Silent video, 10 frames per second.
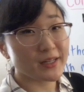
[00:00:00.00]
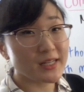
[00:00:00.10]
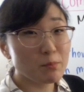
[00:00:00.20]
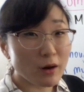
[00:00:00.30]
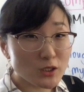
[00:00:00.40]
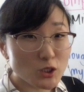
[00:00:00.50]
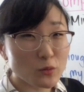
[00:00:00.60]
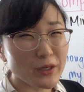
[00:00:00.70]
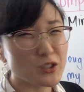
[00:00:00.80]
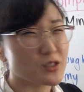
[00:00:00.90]
I need
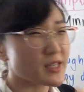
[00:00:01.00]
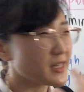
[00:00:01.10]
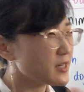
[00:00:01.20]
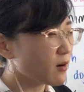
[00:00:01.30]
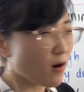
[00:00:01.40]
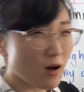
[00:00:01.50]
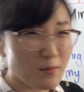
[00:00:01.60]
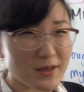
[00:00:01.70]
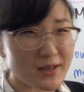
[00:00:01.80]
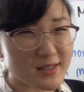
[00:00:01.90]
punctuations, I need
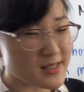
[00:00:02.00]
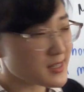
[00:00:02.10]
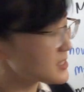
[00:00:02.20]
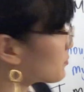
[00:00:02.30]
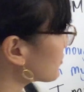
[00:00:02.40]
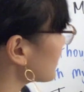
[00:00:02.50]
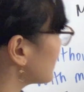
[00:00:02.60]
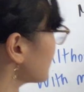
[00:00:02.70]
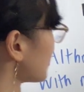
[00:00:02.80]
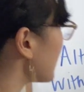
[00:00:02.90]
commas to separate
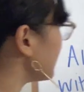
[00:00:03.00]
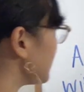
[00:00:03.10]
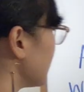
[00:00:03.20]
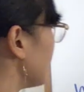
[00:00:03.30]
this idea.